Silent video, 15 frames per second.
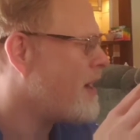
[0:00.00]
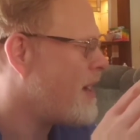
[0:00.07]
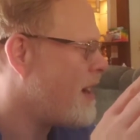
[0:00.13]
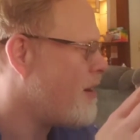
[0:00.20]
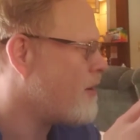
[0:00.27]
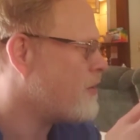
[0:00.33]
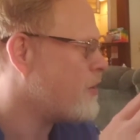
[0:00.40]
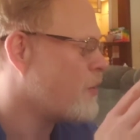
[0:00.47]

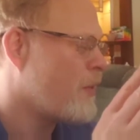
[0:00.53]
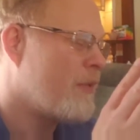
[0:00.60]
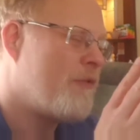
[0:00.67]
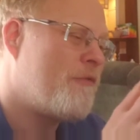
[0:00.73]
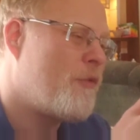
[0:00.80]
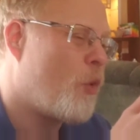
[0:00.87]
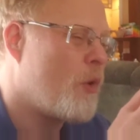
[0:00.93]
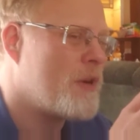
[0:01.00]
character with
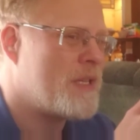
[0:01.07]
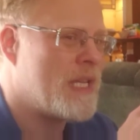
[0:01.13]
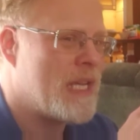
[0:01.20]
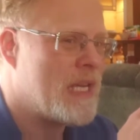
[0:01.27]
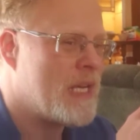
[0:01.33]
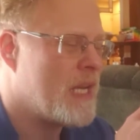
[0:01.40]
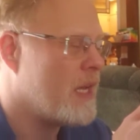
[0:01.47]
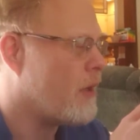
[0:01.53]

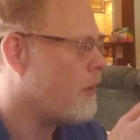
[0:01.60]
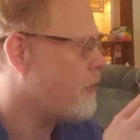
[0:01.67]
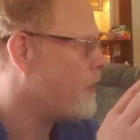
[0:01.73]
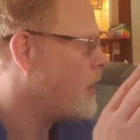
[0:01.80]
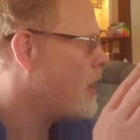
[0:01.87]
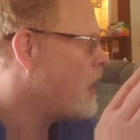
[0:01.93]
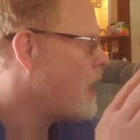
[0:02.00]
14 health.